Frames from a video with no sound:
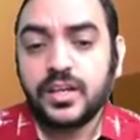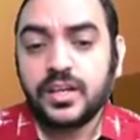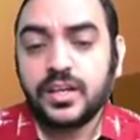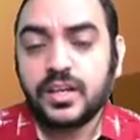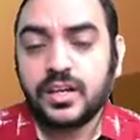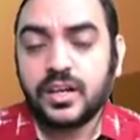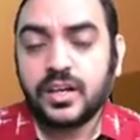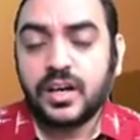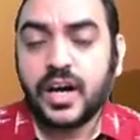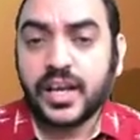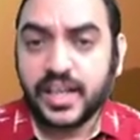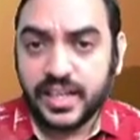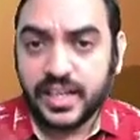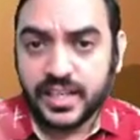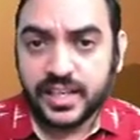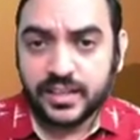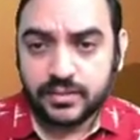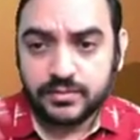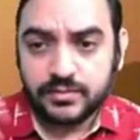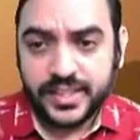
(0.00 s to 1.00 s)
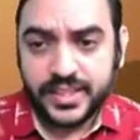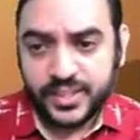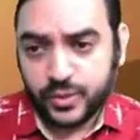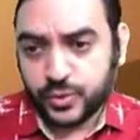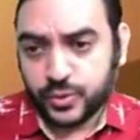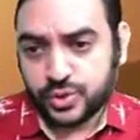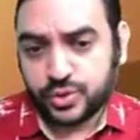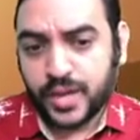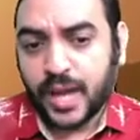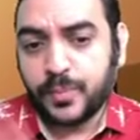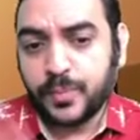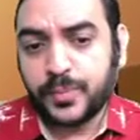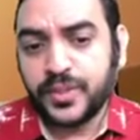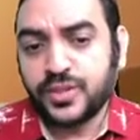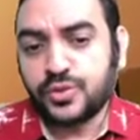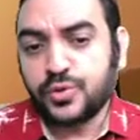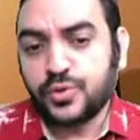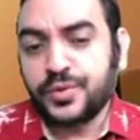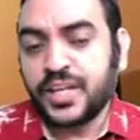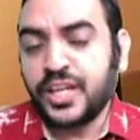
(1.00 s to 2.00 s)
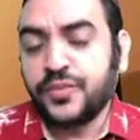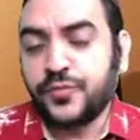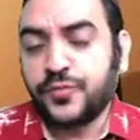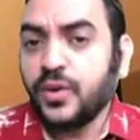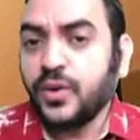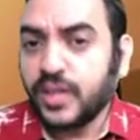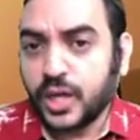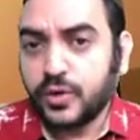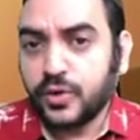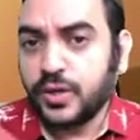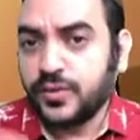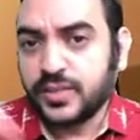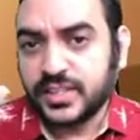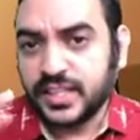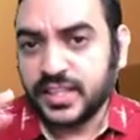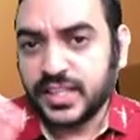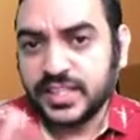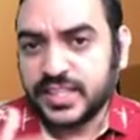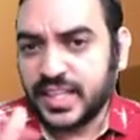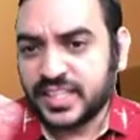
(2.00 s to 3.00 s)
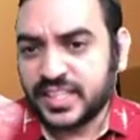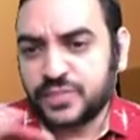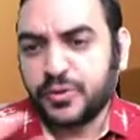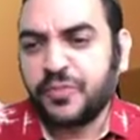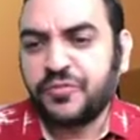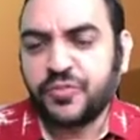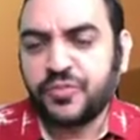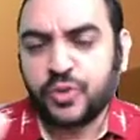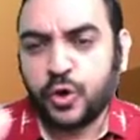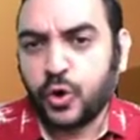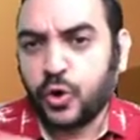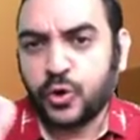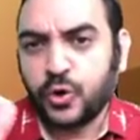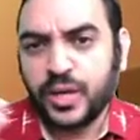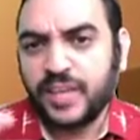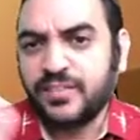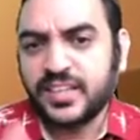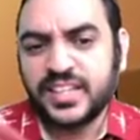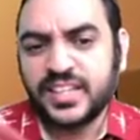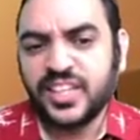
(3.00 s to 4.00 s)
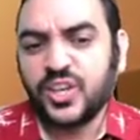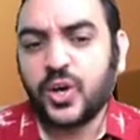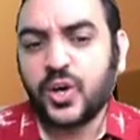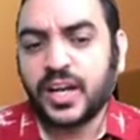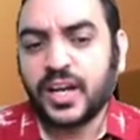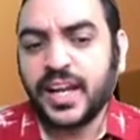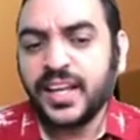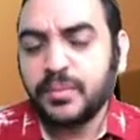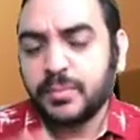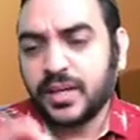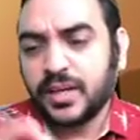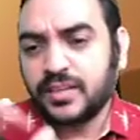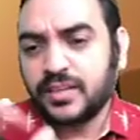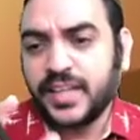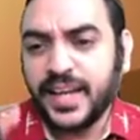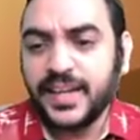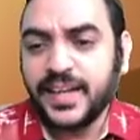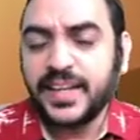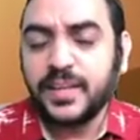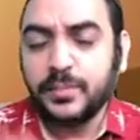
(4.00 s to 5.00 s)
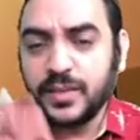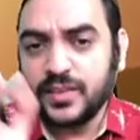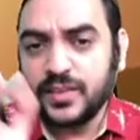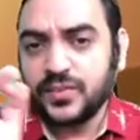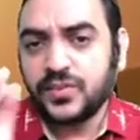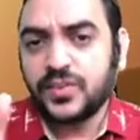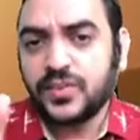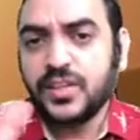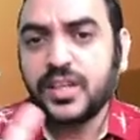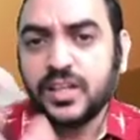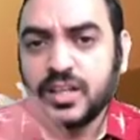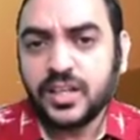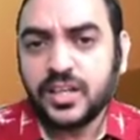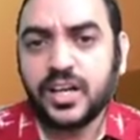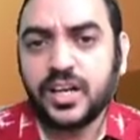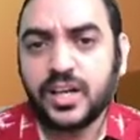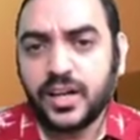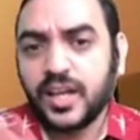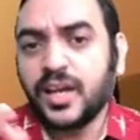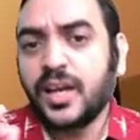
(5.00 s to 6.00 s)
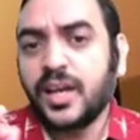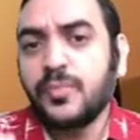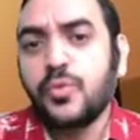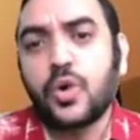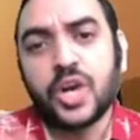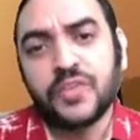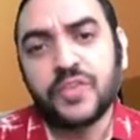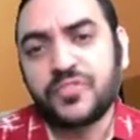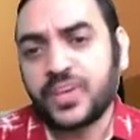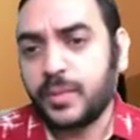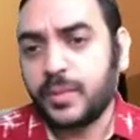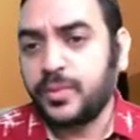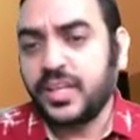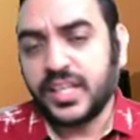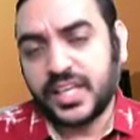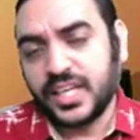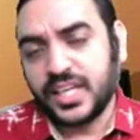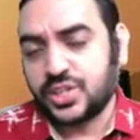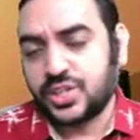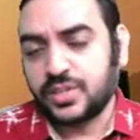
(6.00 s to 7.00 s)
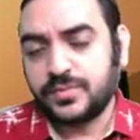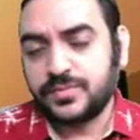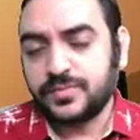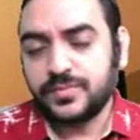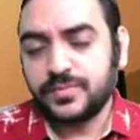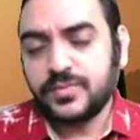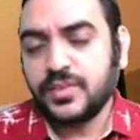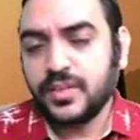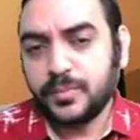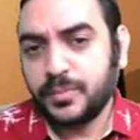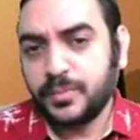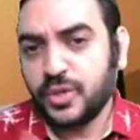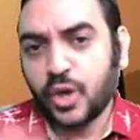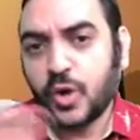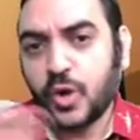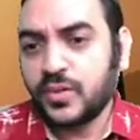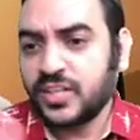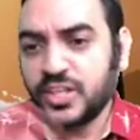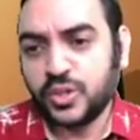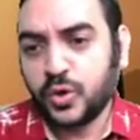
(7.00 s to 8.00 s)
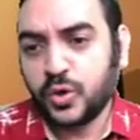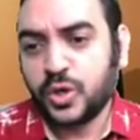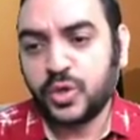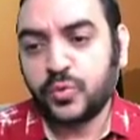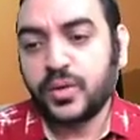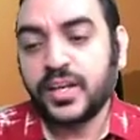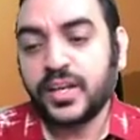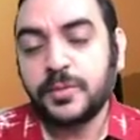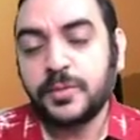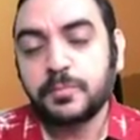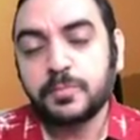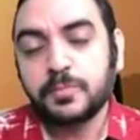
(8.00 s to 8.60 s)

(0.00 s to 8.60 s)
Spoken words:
Earlier it used to happen through telephone. Now everything is like Swift code, everything online. But TT means a mode of communication. Beyond that, don't worry.